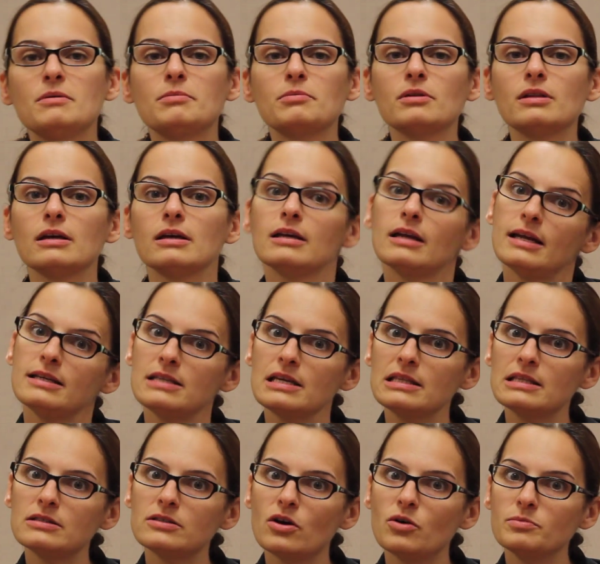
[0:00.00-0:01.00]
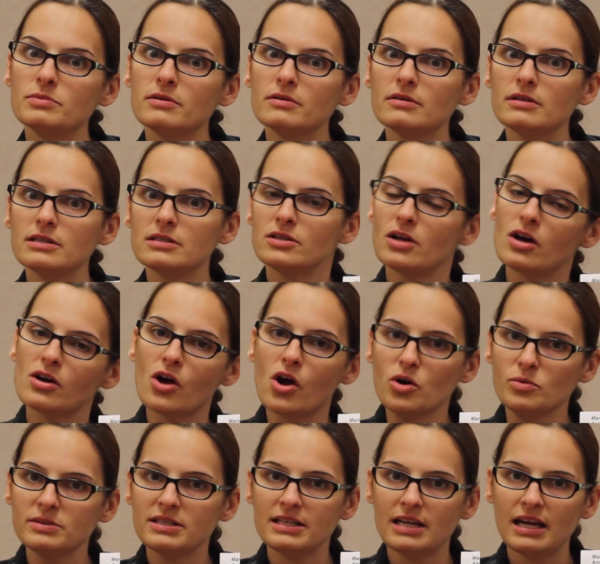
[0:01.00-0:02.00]
people are like, can I take this dog
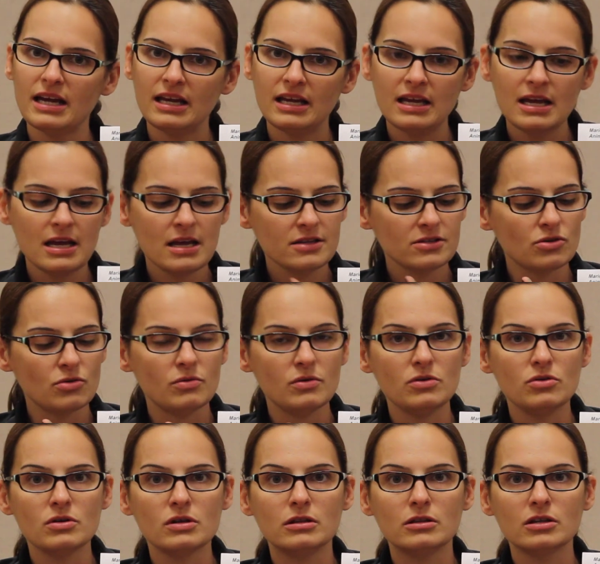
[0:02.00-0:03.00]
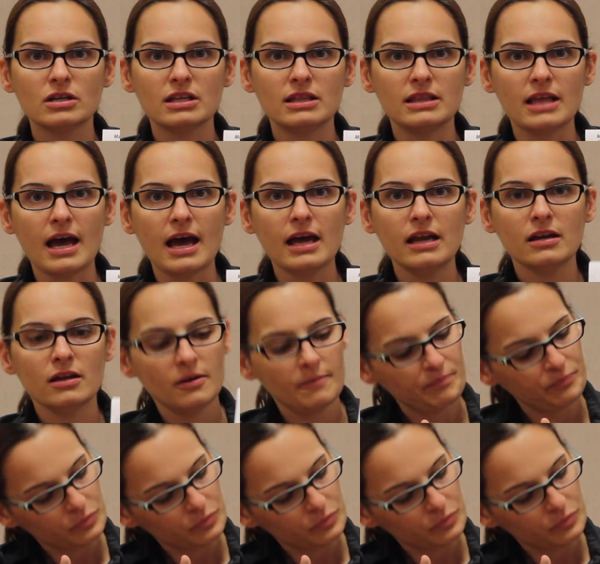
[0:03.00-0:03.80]
home today? So you can look at that.